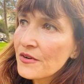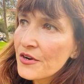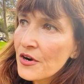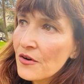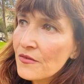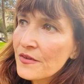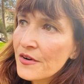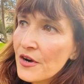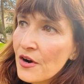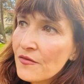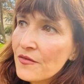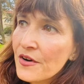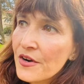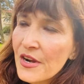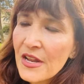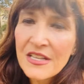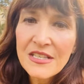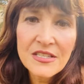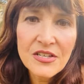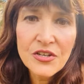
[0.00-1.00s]
and over and over
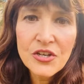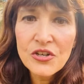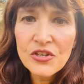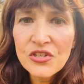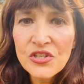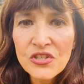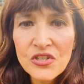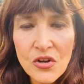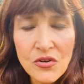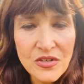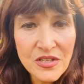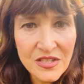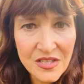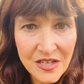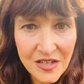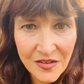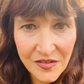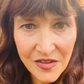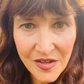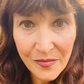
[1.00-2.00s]
and, until you're so
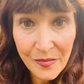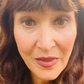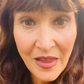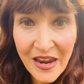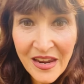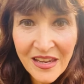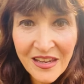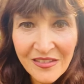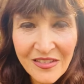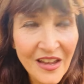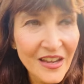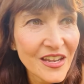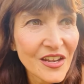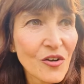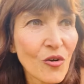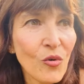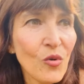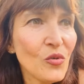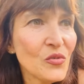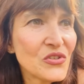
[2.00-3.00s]
sick of them, like, like an
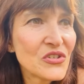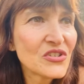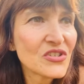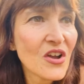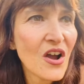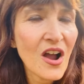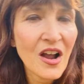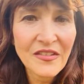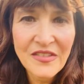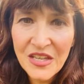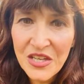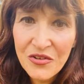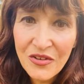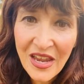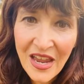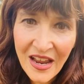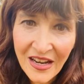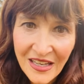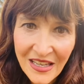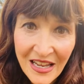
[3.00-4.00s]
old song that you
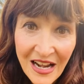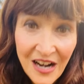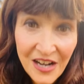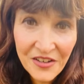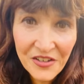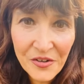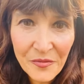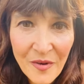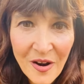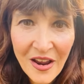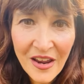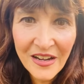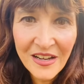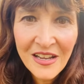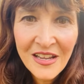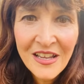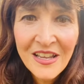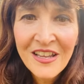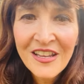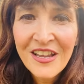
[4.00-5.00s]
can't get out of your mind.
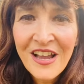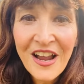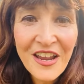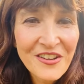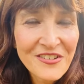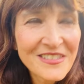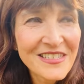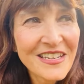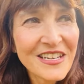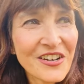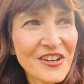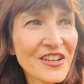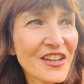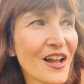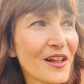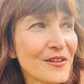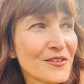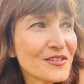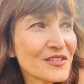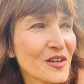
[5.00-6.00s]
I used to hear
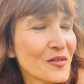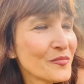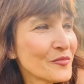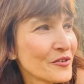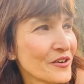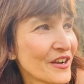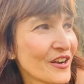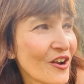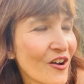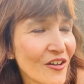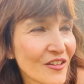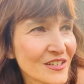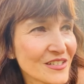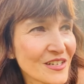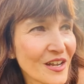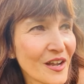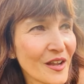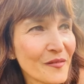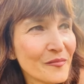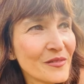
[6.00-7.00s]
Yellow Submarine all the
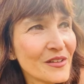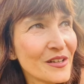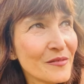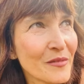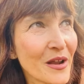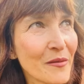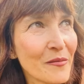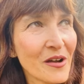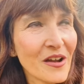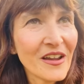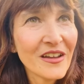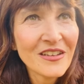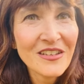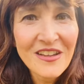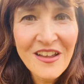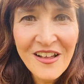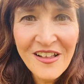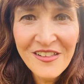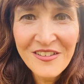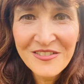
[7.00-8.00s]
time in my mind.
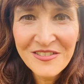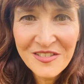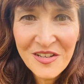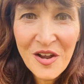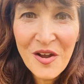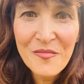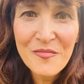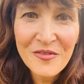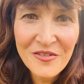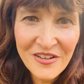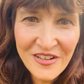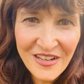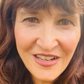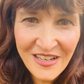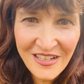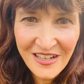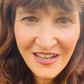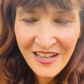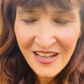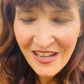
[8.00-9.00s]
Yellow
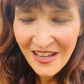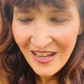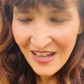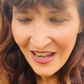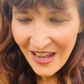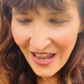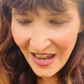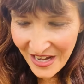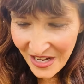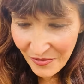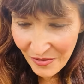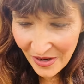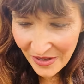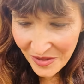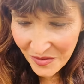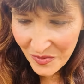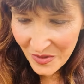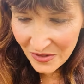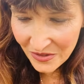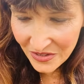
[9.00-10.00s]
Submarine. Anyway,
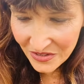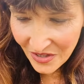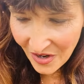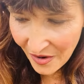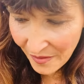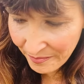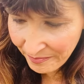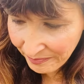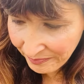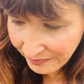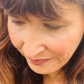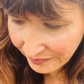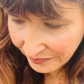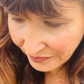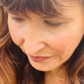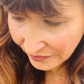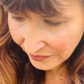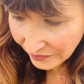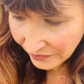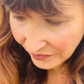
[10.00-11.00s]
the Beatles song.
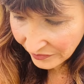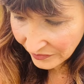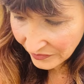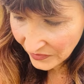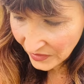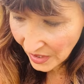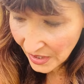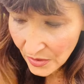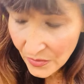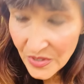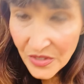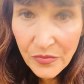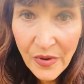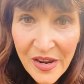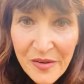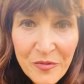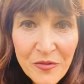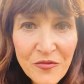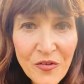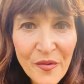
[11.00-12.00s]
It was
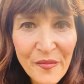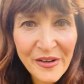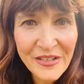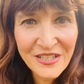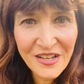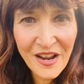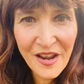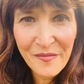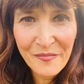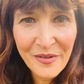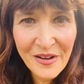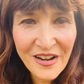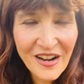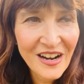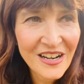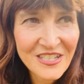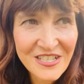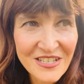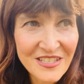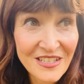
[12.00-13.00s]
way before my time, but
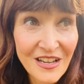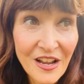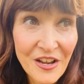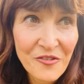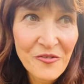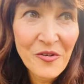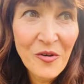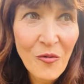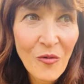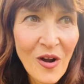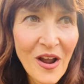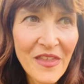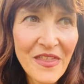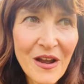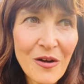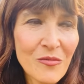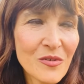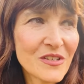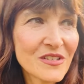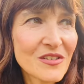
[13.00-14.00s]
I just, I don't know why
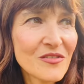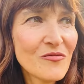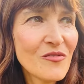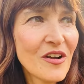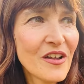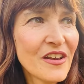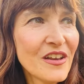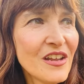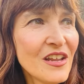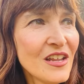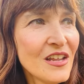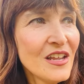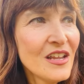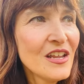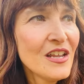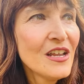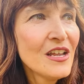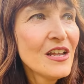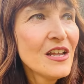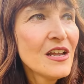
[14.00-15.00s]
that was the one.
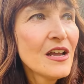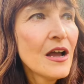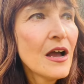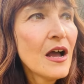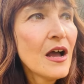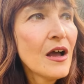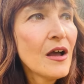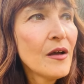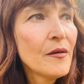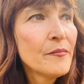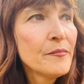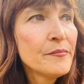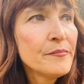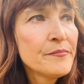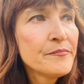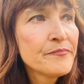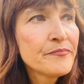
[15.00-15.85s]
Um,